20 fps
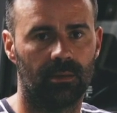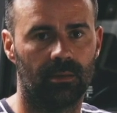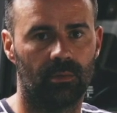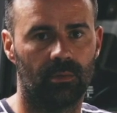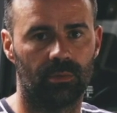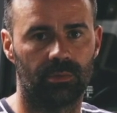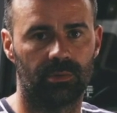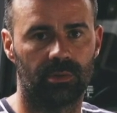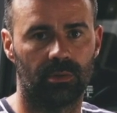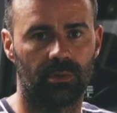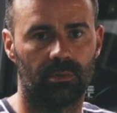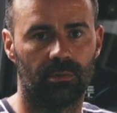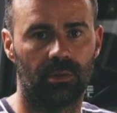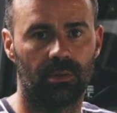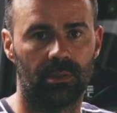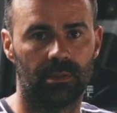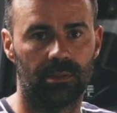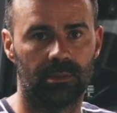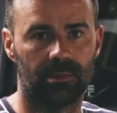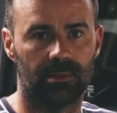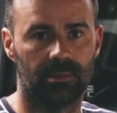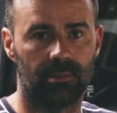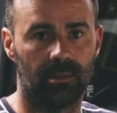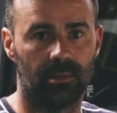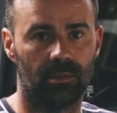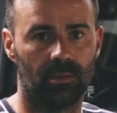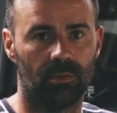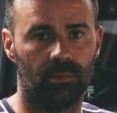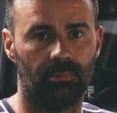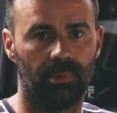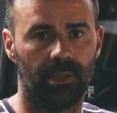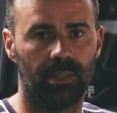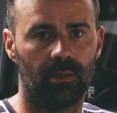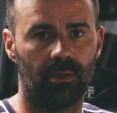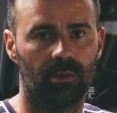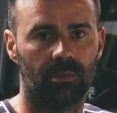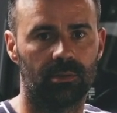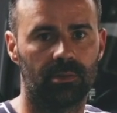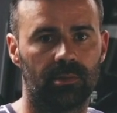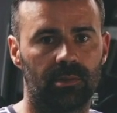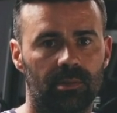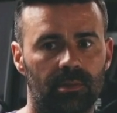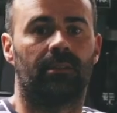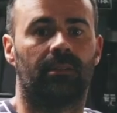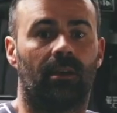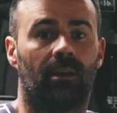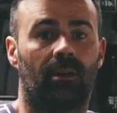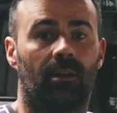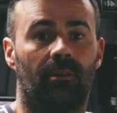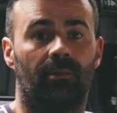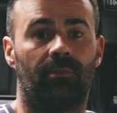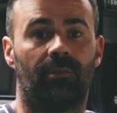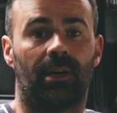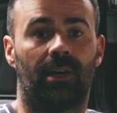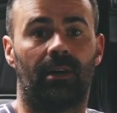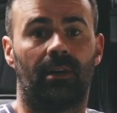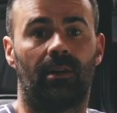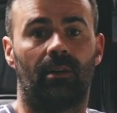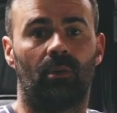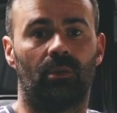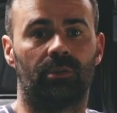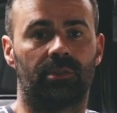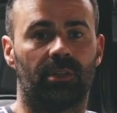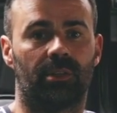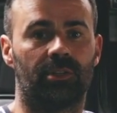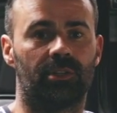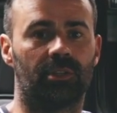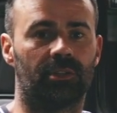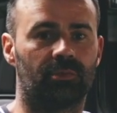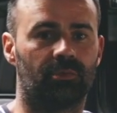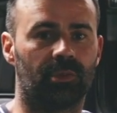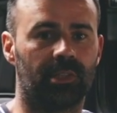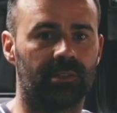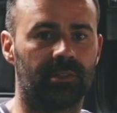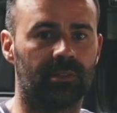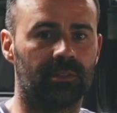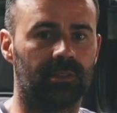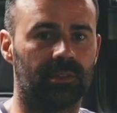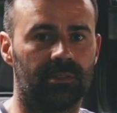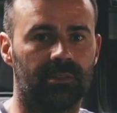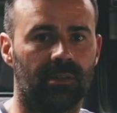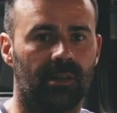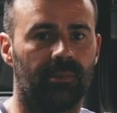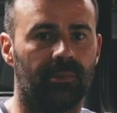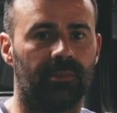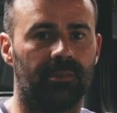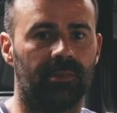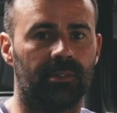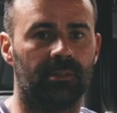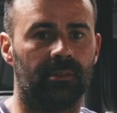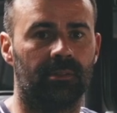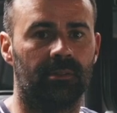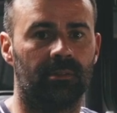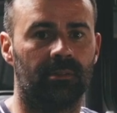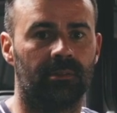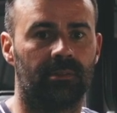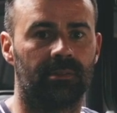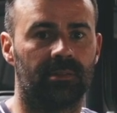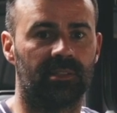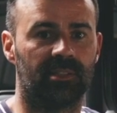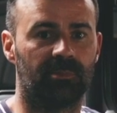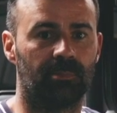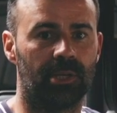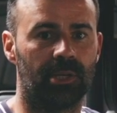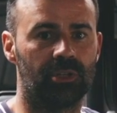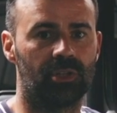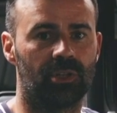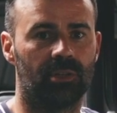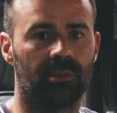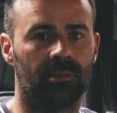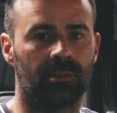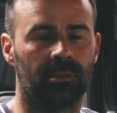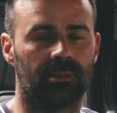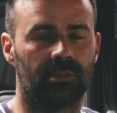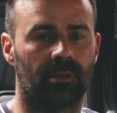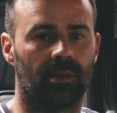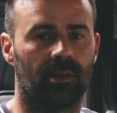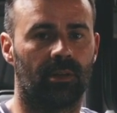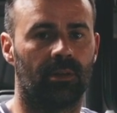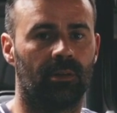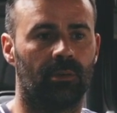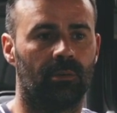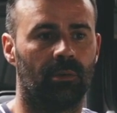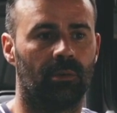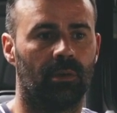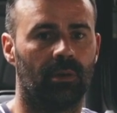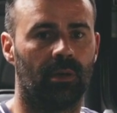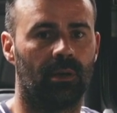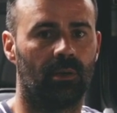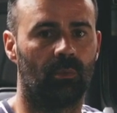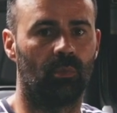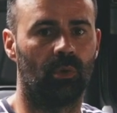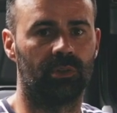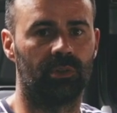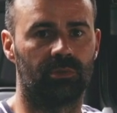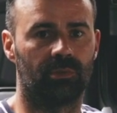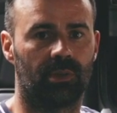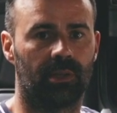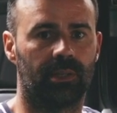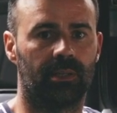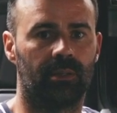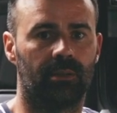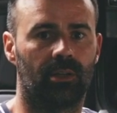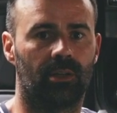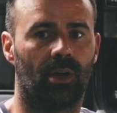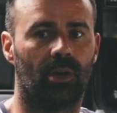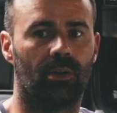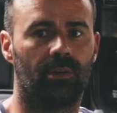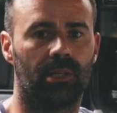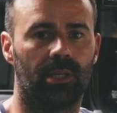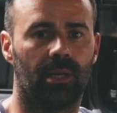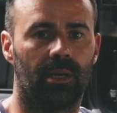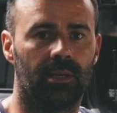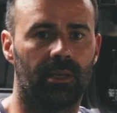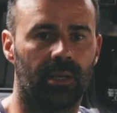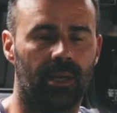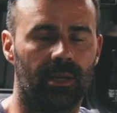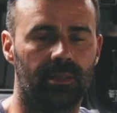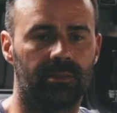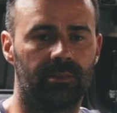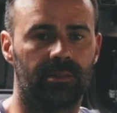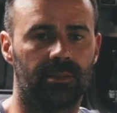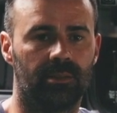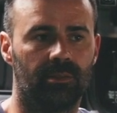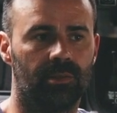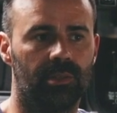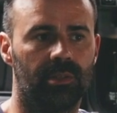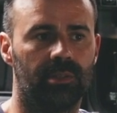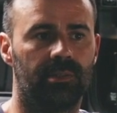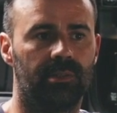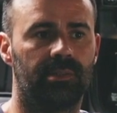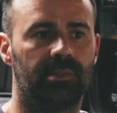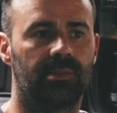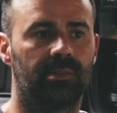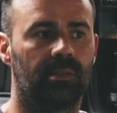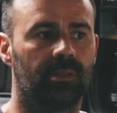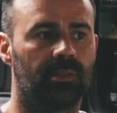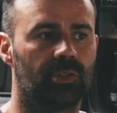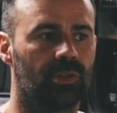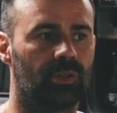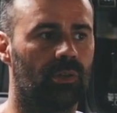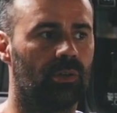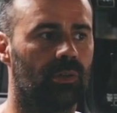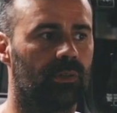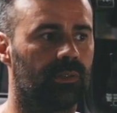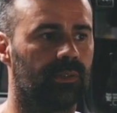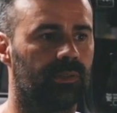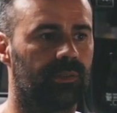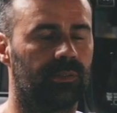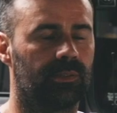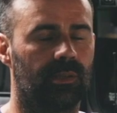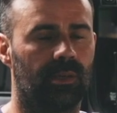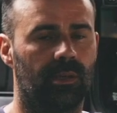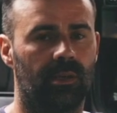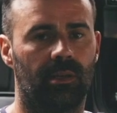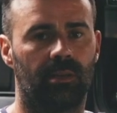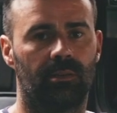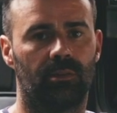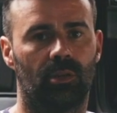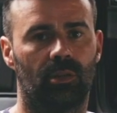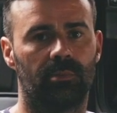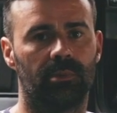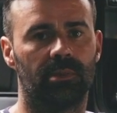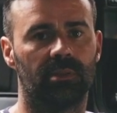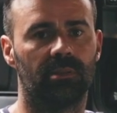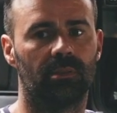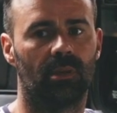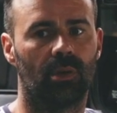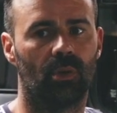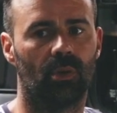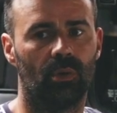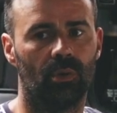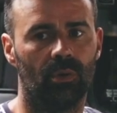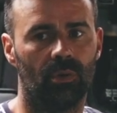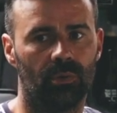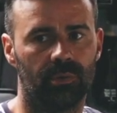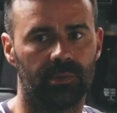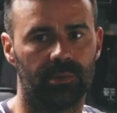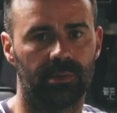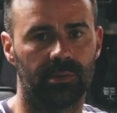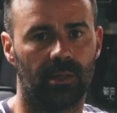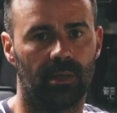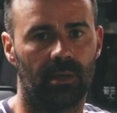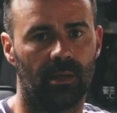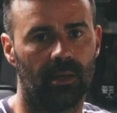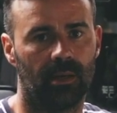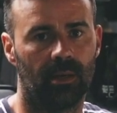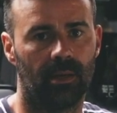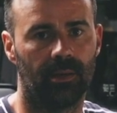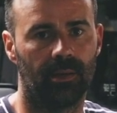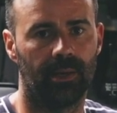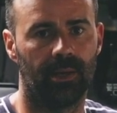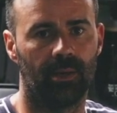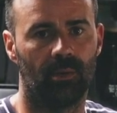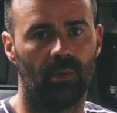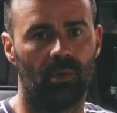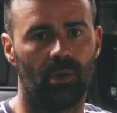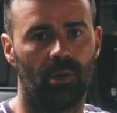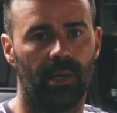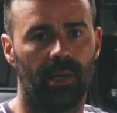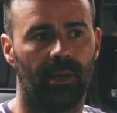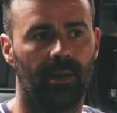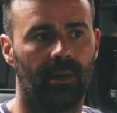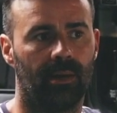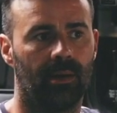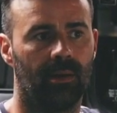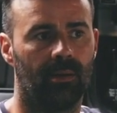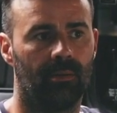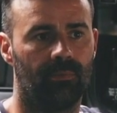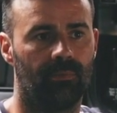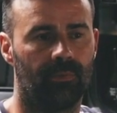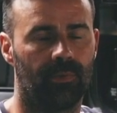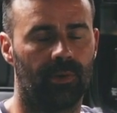also steel beadlocks. I've also just recently done the suspension, so I was running Coney 88 series shocks and Dobinson coils. Now I have